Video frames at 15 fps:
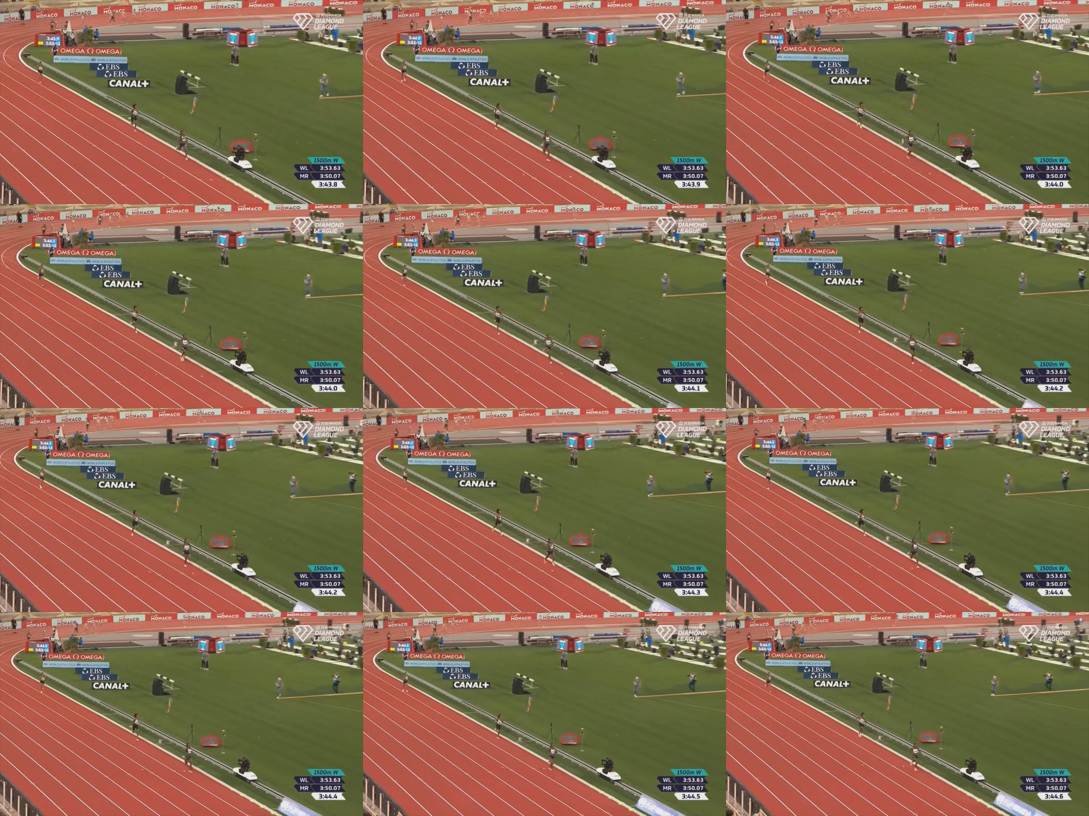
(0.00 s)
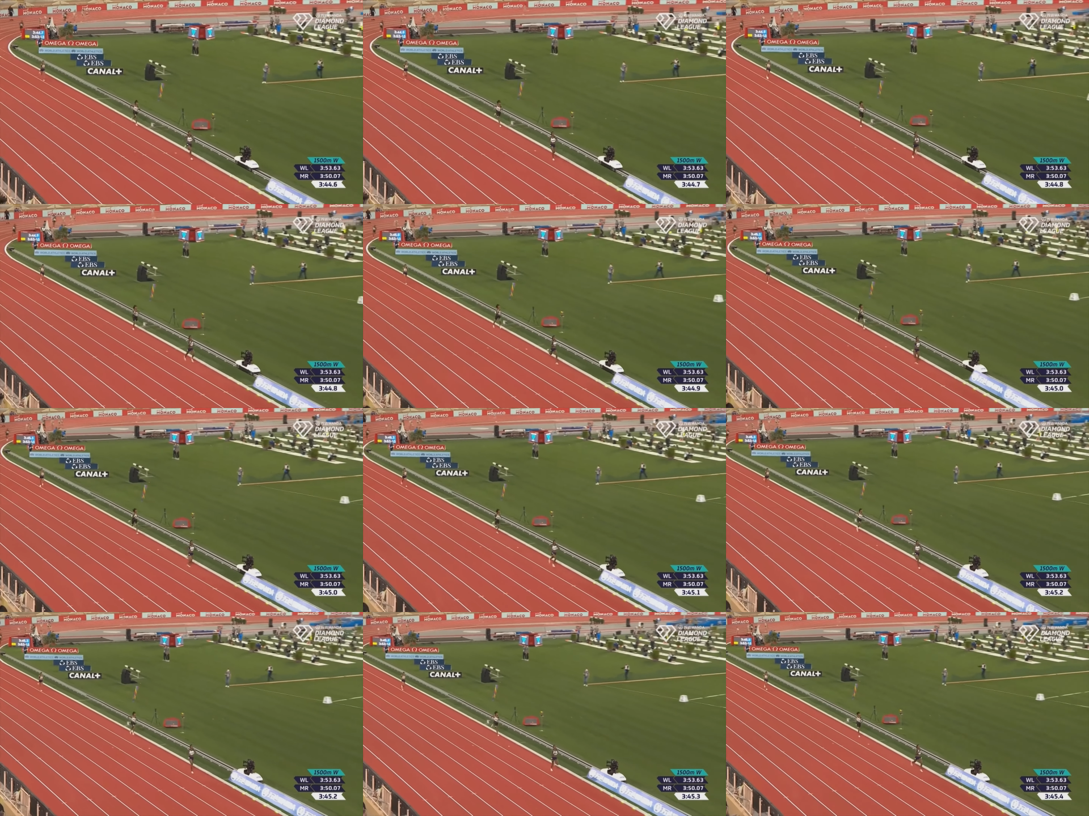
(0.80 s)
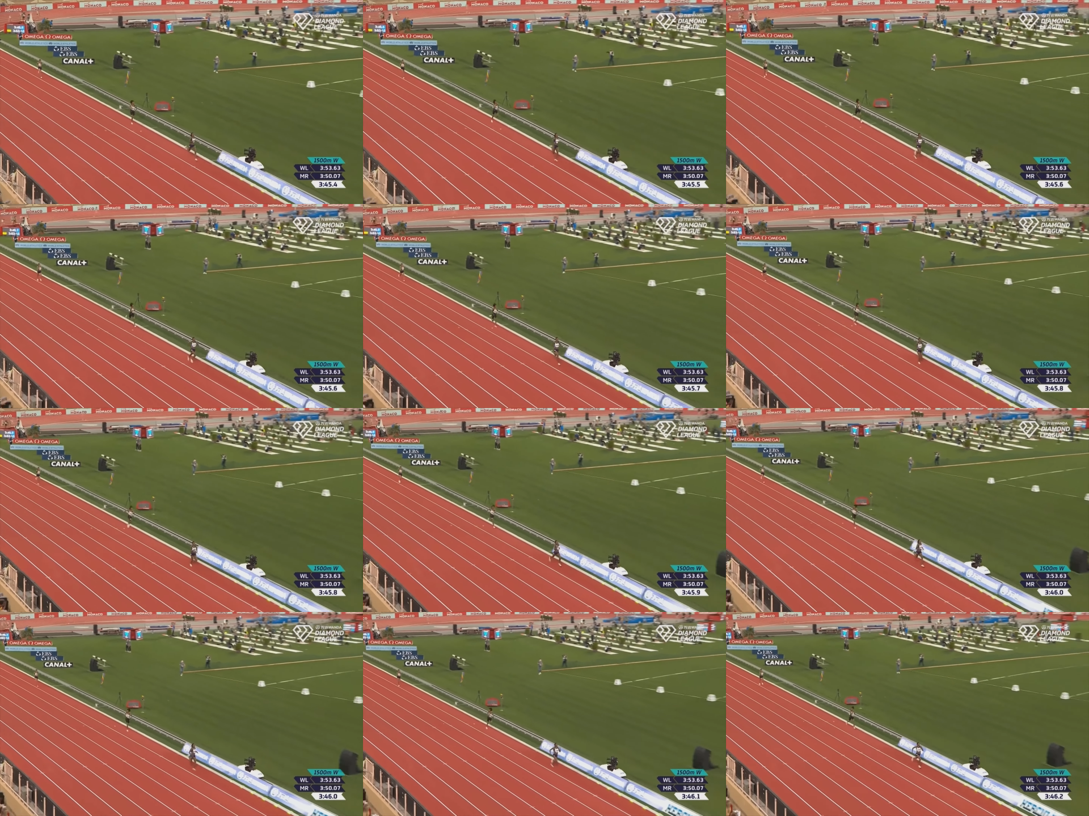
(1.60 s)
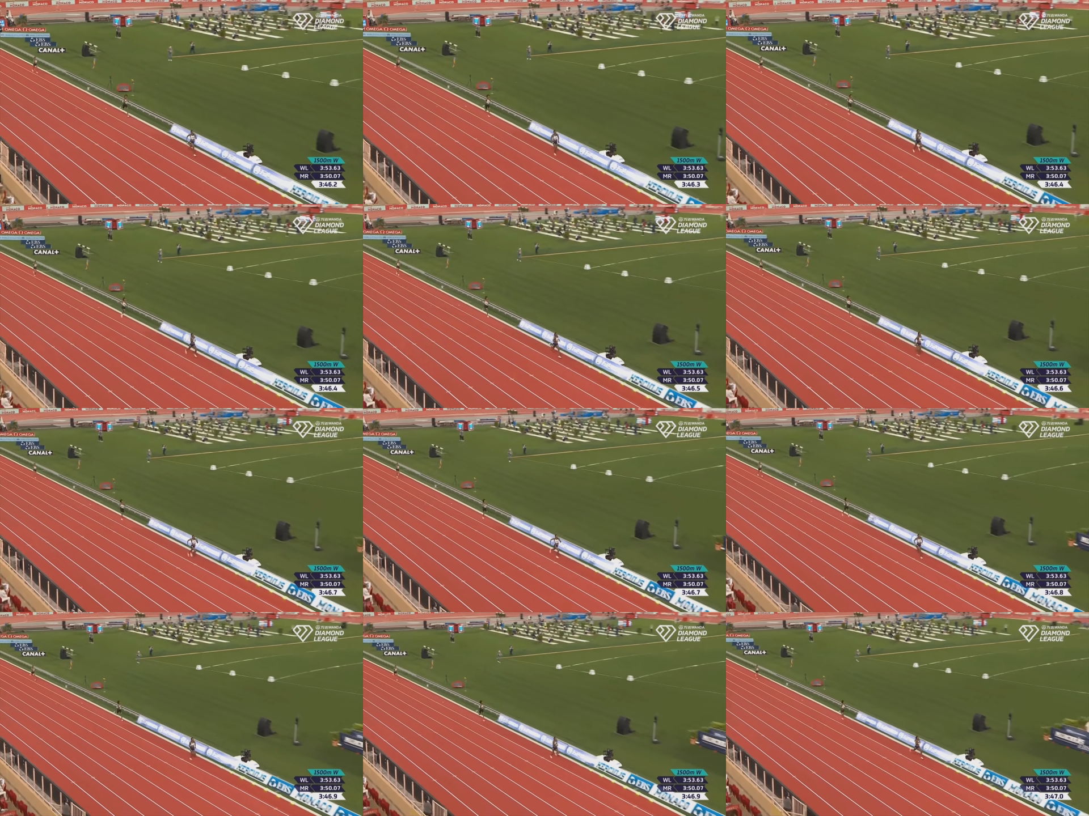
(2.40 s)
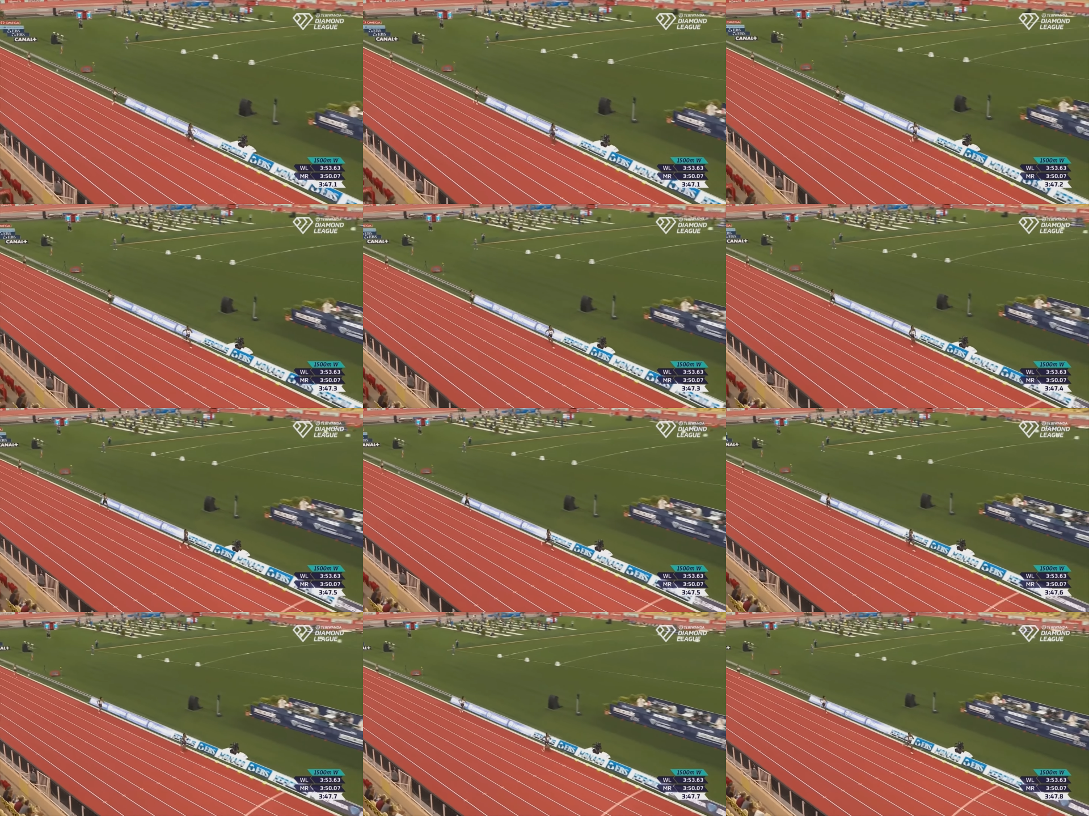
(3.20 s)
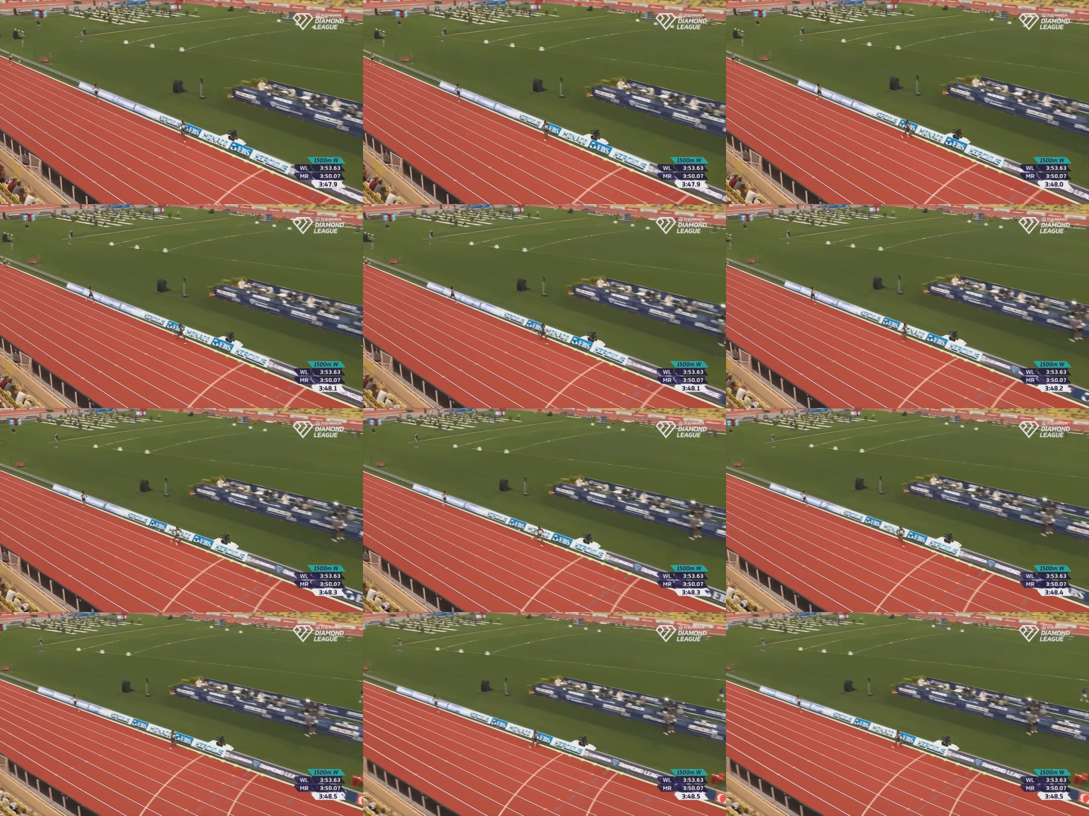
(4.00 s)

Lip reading: [unreadable: no face in view]